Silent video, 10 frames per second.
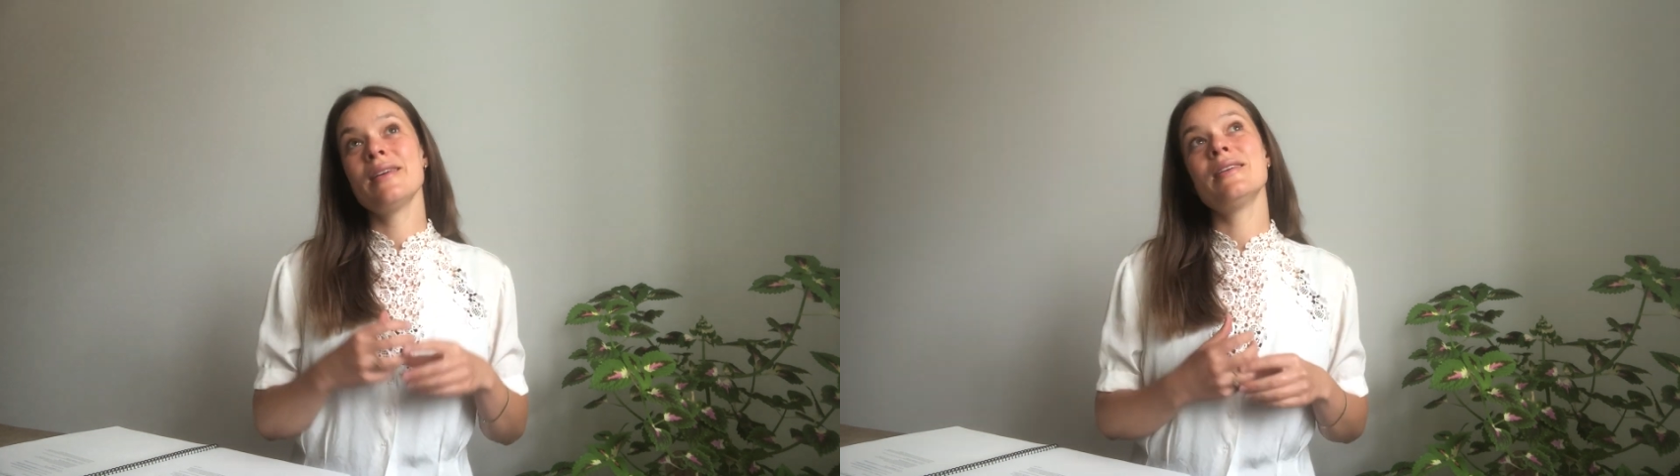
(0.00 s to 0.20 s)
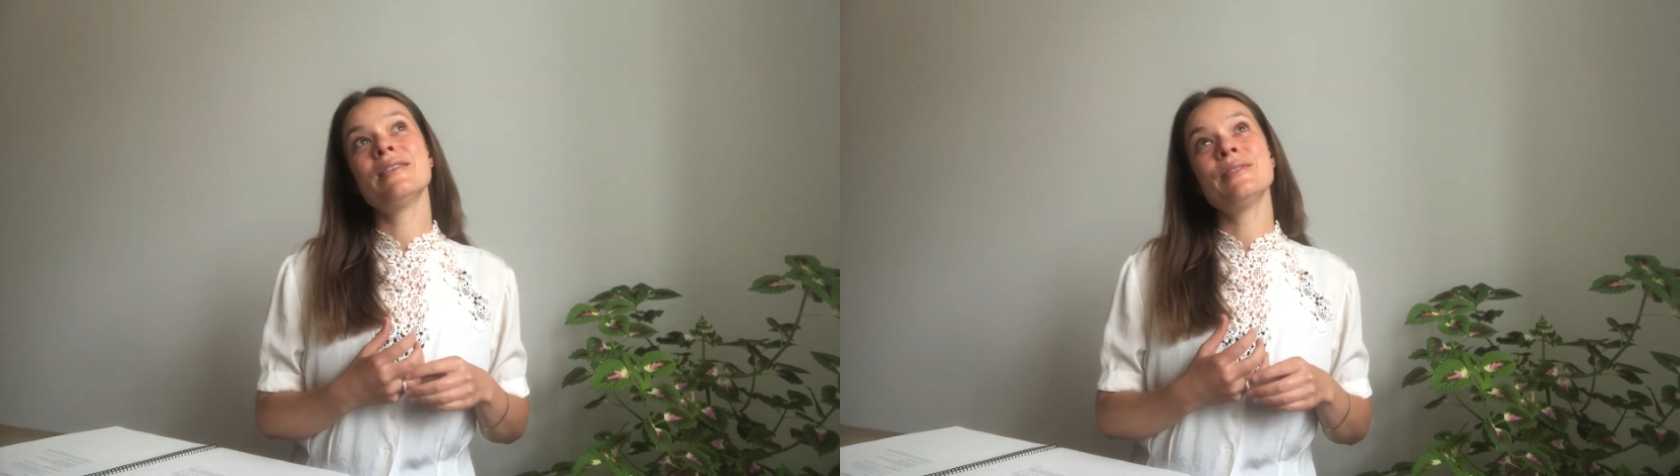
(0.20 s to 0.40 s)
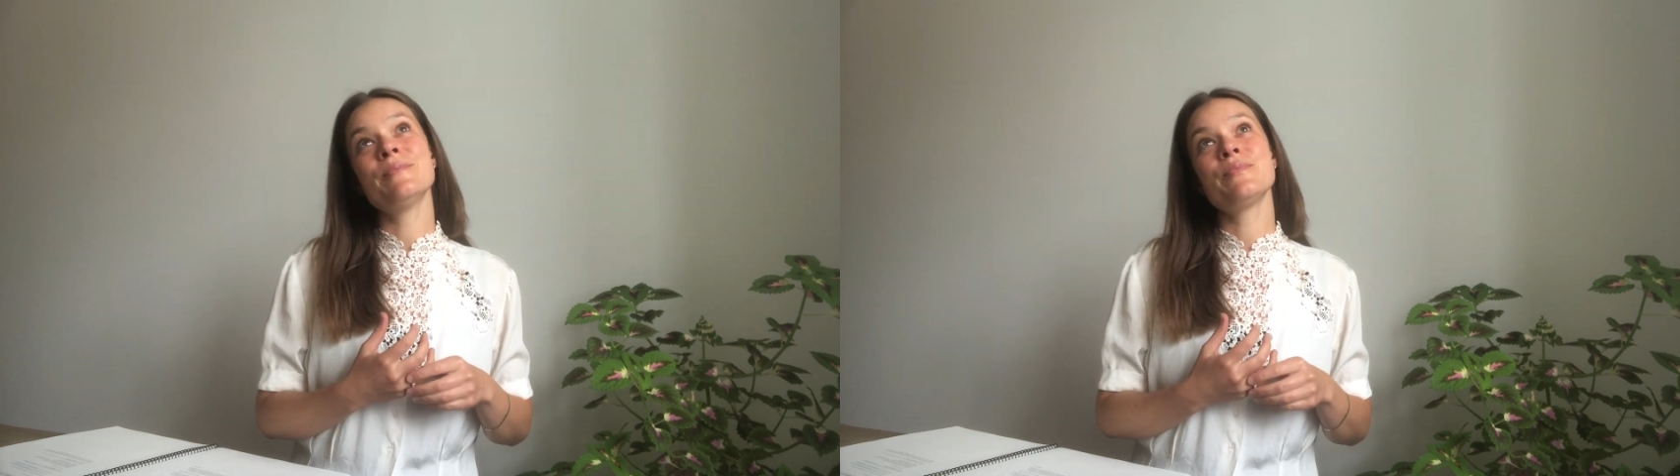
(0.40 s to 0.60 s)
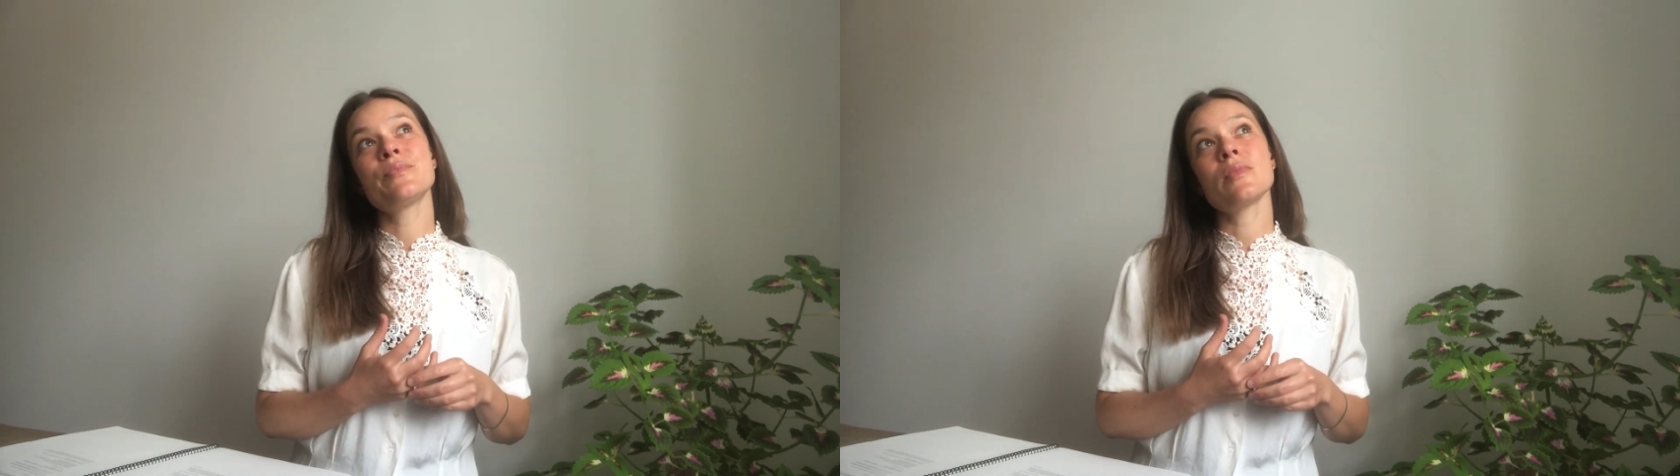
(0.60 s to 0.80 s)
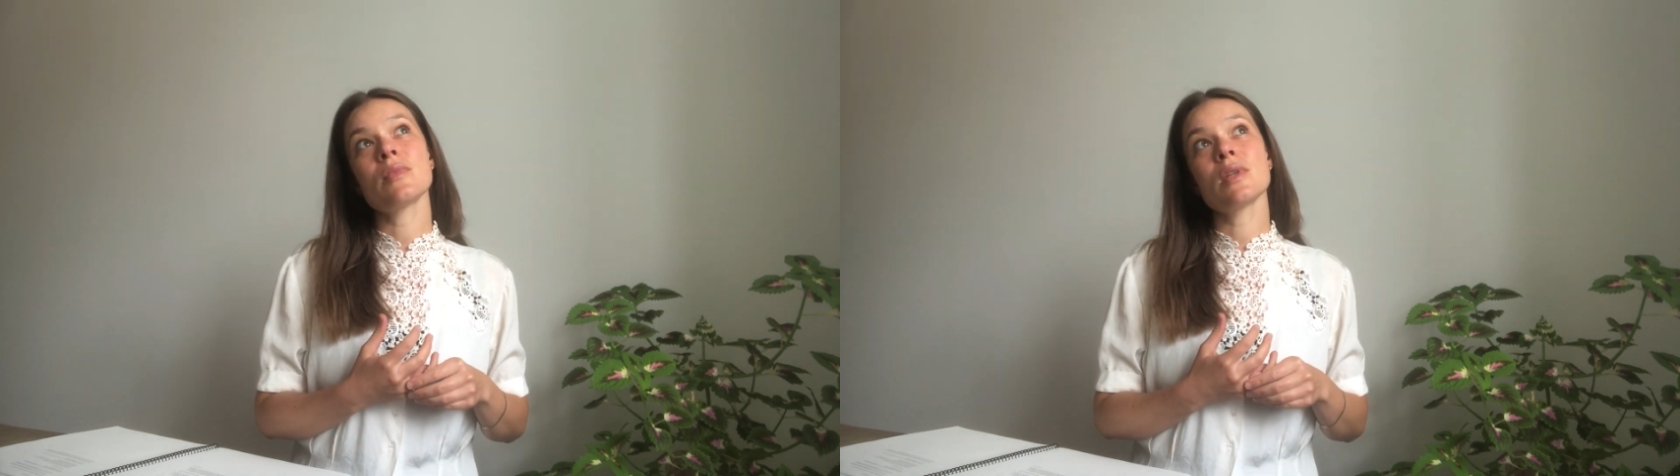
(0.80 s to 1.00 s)

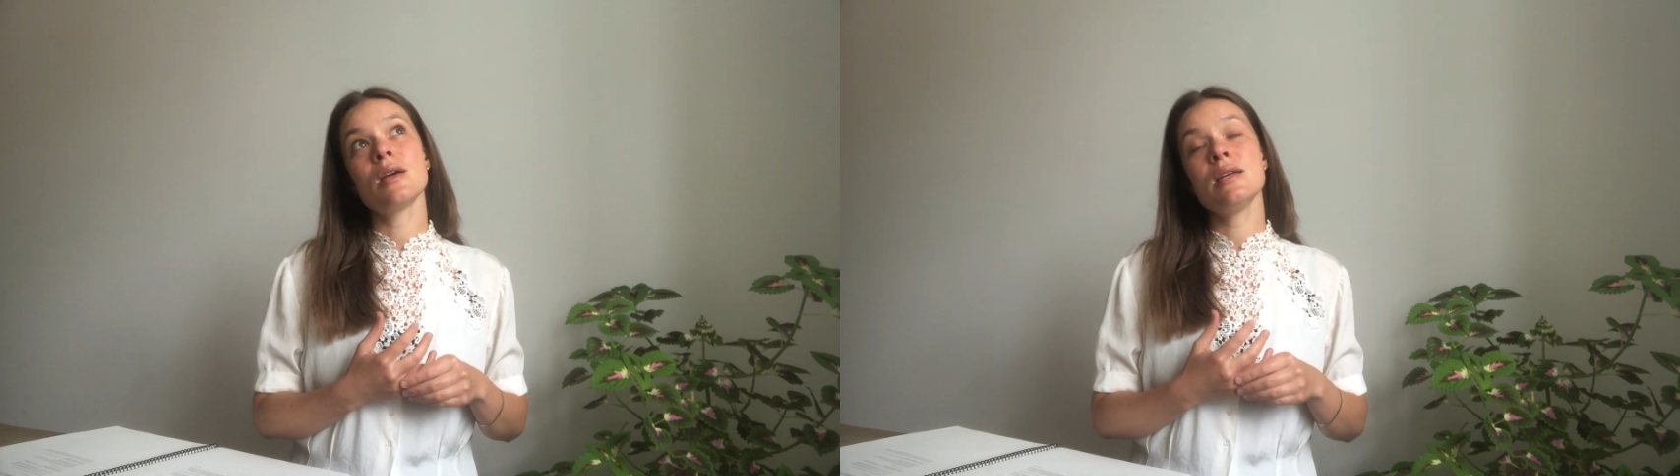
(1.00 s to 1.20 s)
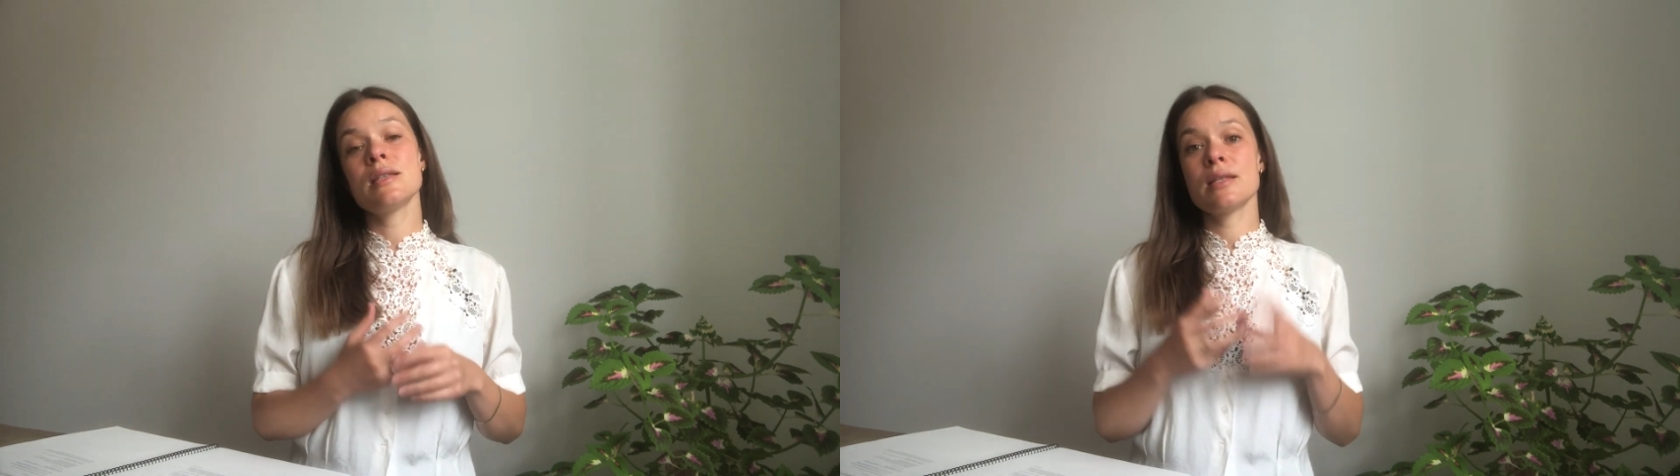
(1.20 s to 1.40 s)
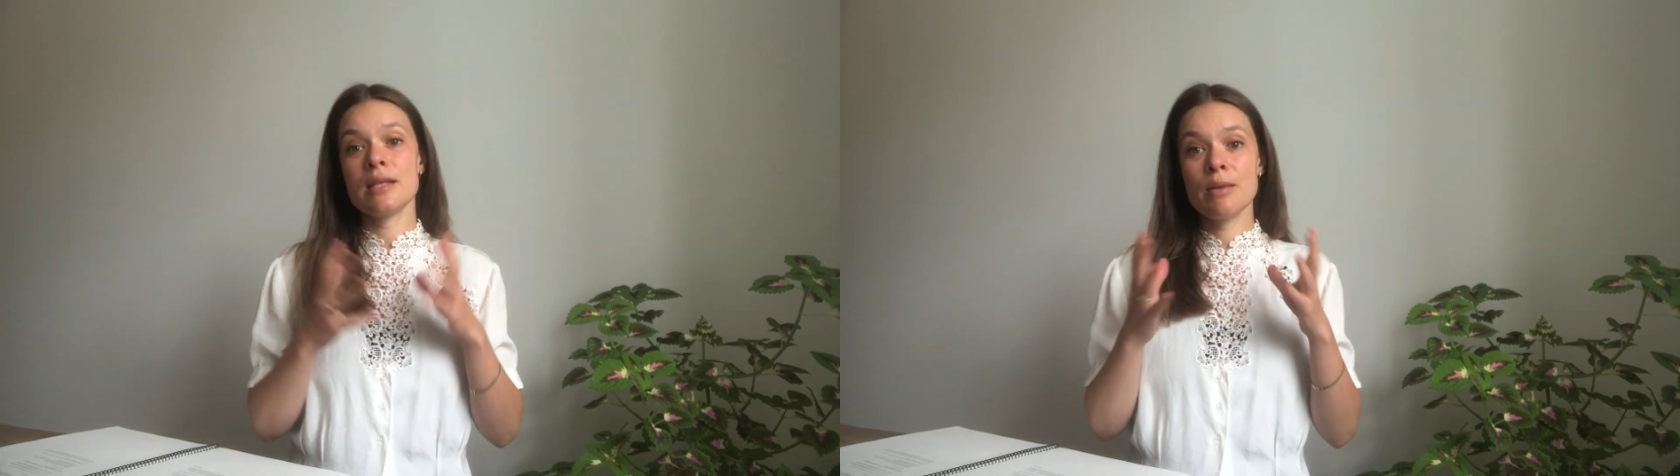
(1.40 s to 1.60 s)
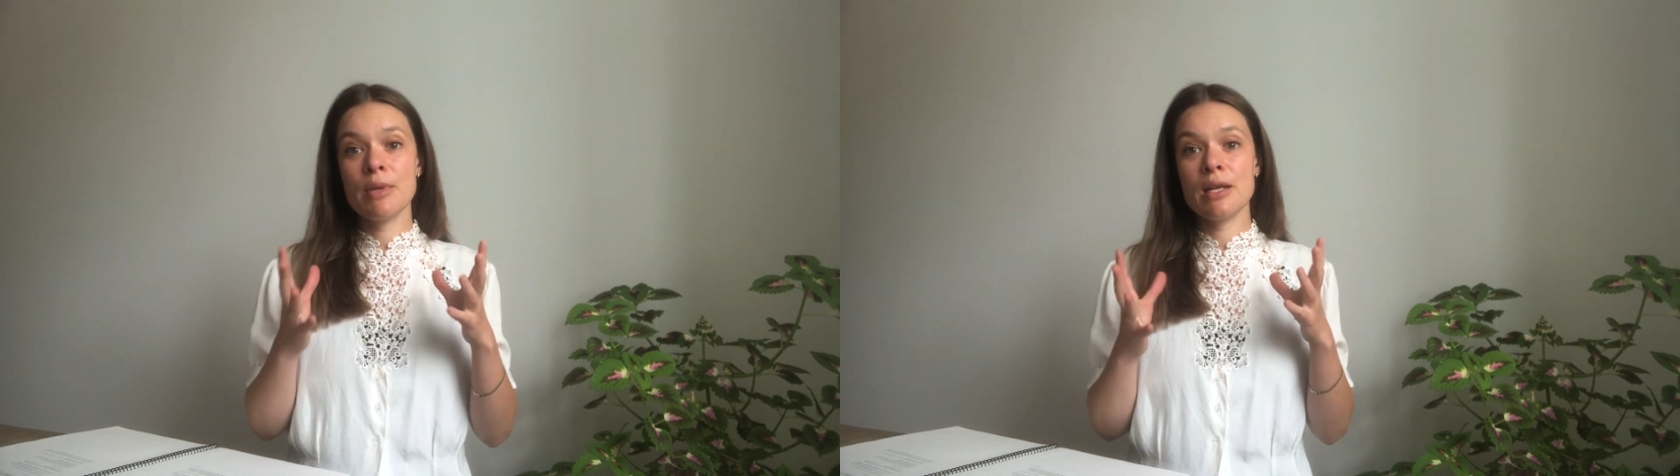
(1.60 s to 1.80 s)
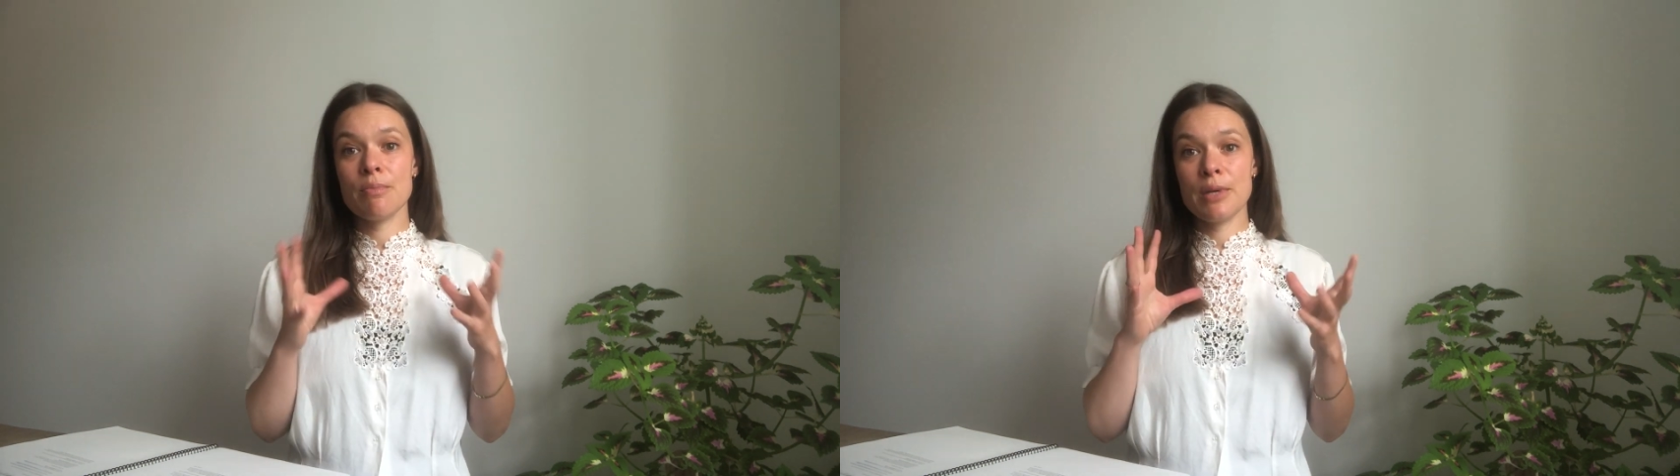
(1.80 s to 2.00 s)
is a
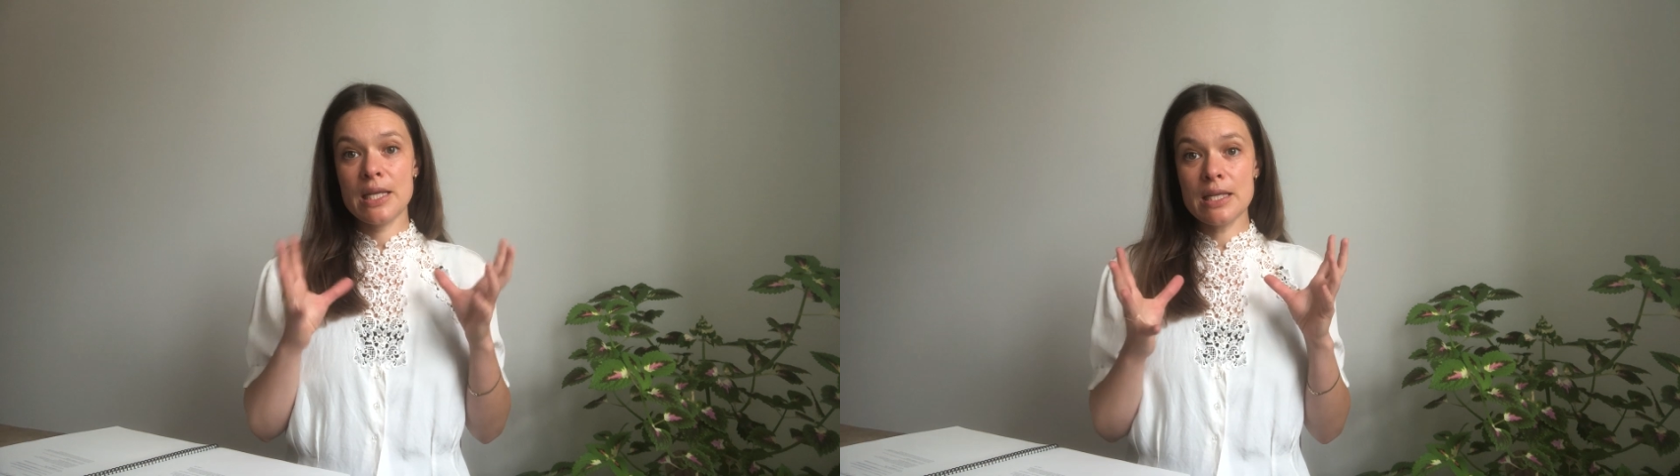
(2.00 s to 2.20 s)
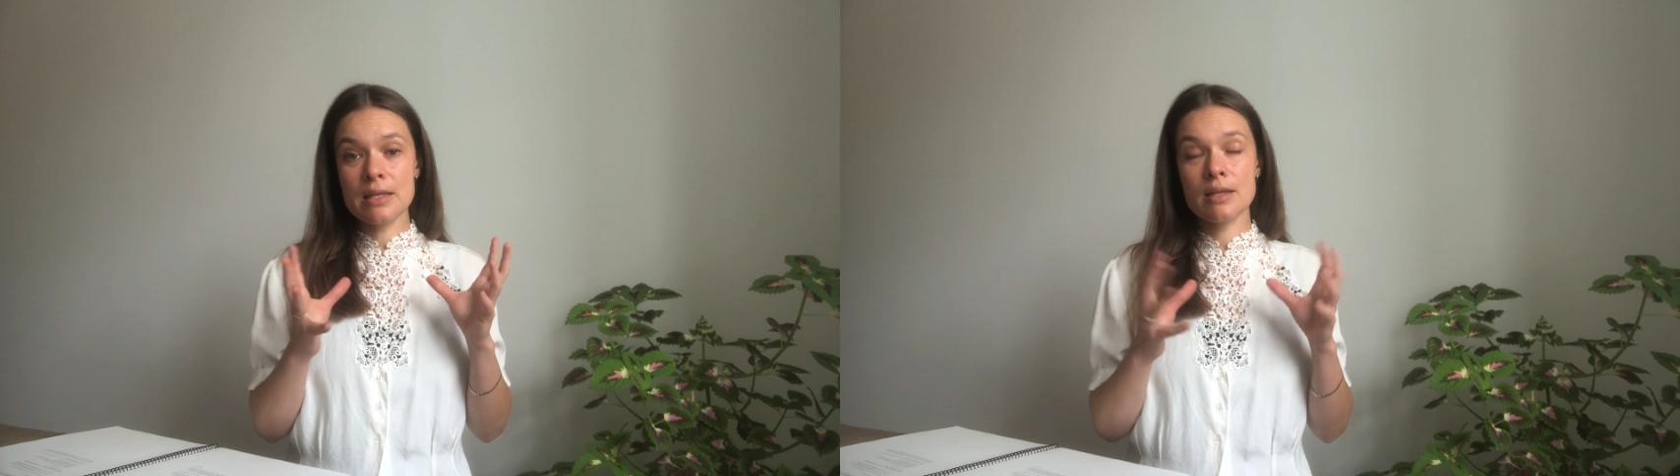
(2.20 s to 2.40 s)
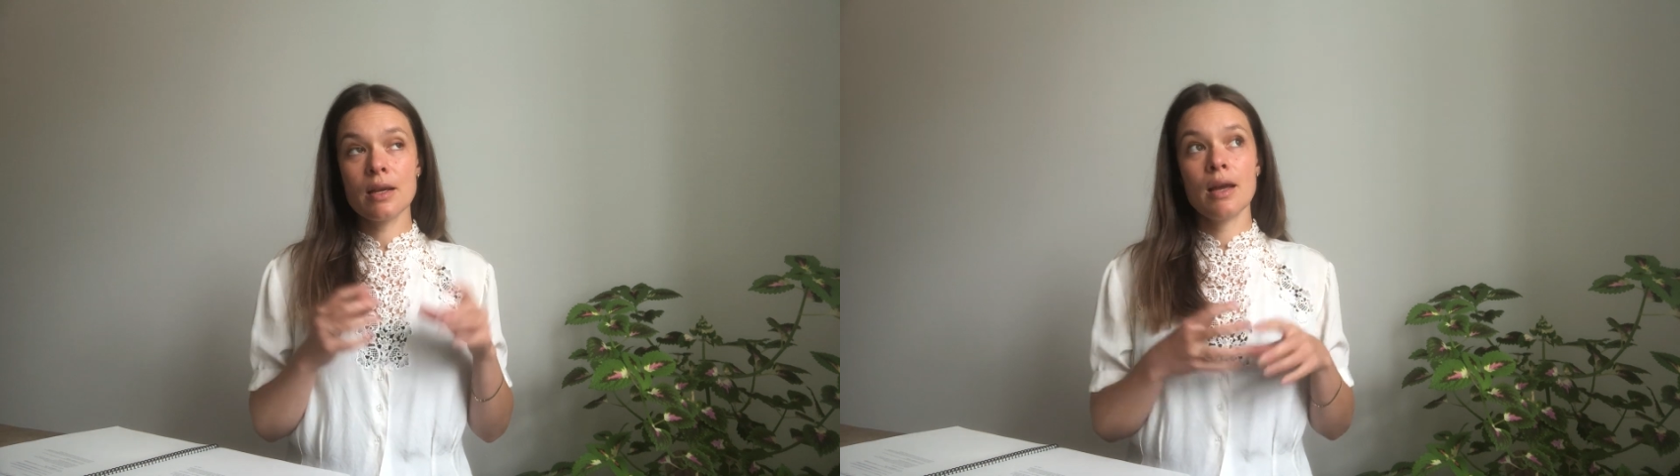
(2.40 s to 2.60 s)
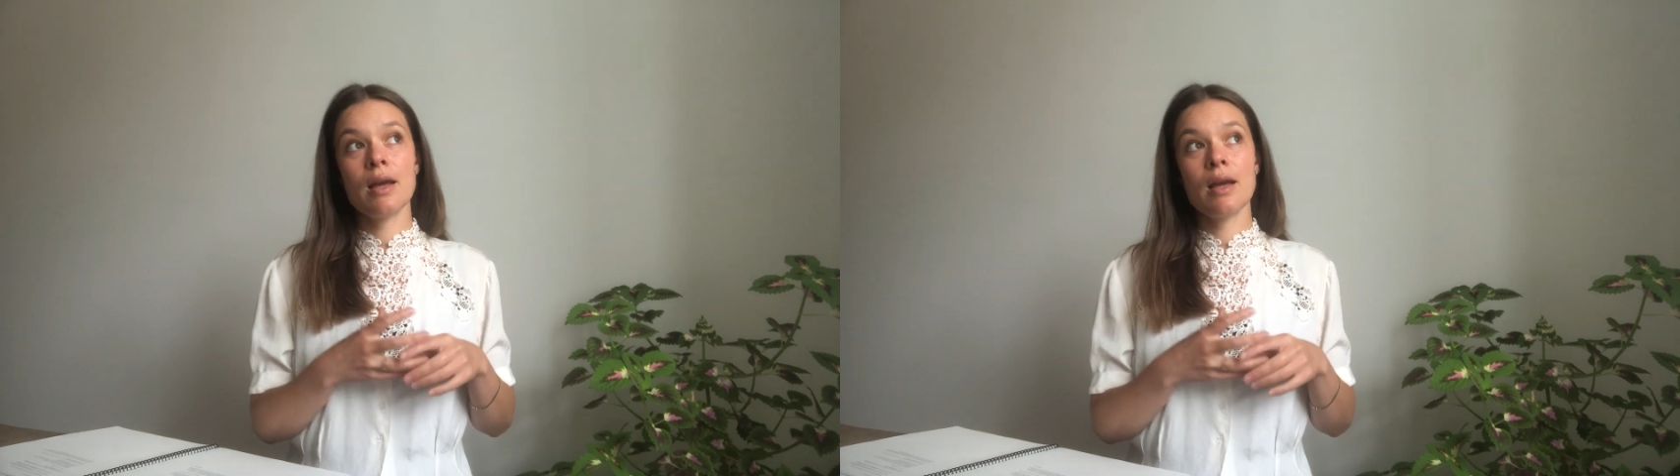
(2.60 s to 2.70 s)
10-minute piece,